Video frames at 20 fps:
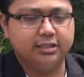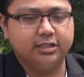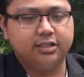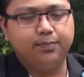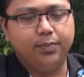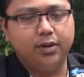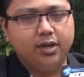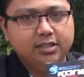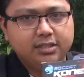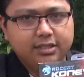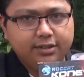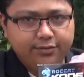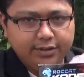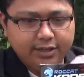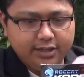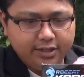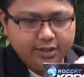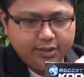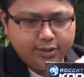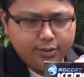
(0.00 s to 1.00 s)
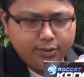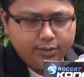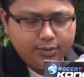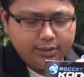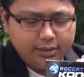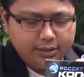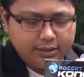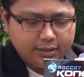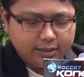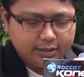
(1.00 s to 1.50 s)
just pause the
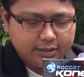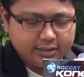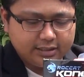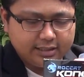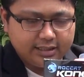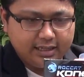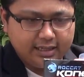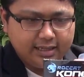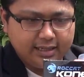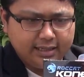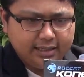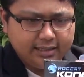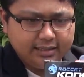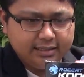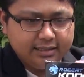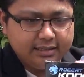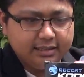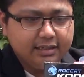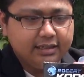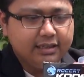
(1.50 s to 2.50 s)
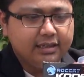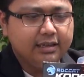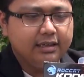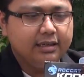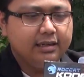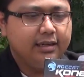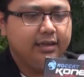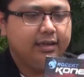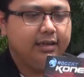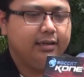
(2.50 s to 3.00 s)
video. There's that,
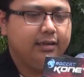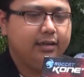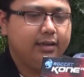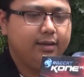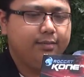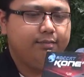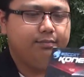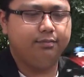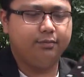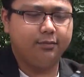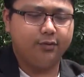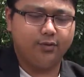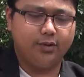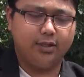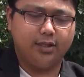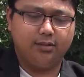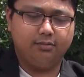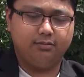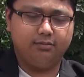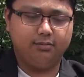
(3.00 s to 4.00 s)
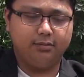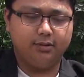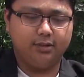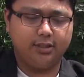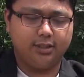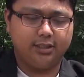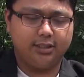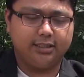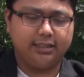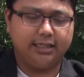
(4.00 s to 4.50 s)
and well,
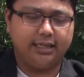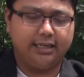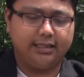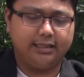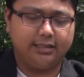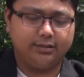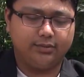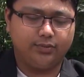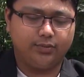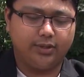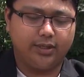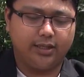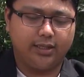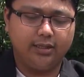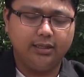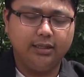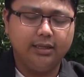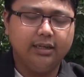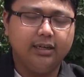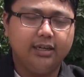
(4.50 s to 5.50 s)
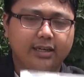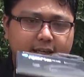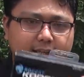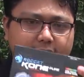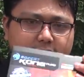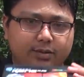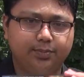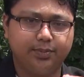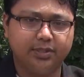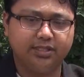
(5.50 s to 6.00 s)
there's that as well, and
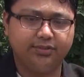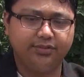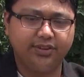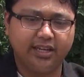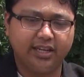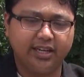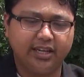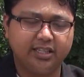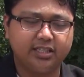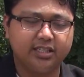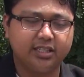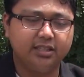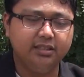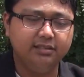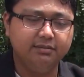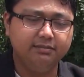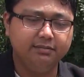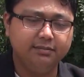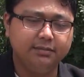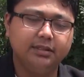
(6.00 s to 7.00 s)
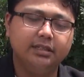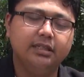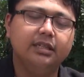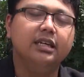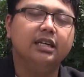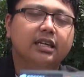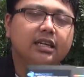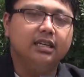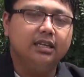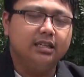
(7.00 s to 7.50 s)
the specification.
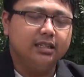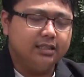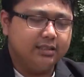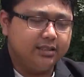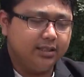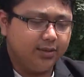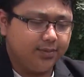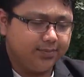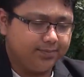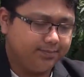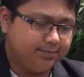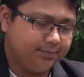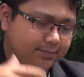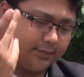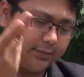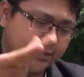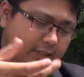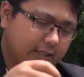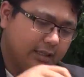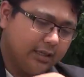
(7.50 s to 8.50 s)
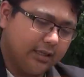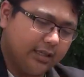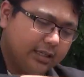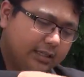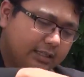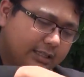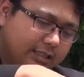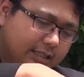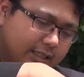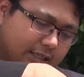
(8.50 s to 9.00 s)
So
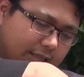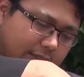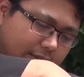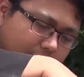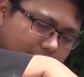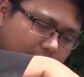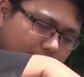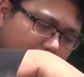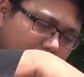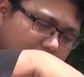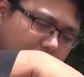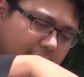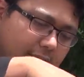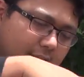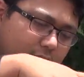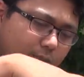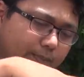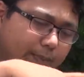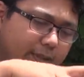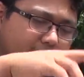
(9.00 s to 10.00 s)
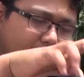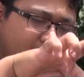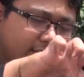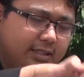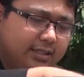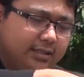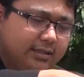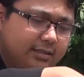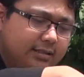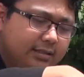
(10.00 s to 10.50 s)
let's go ahead and open
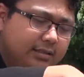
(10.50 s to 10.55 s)
this.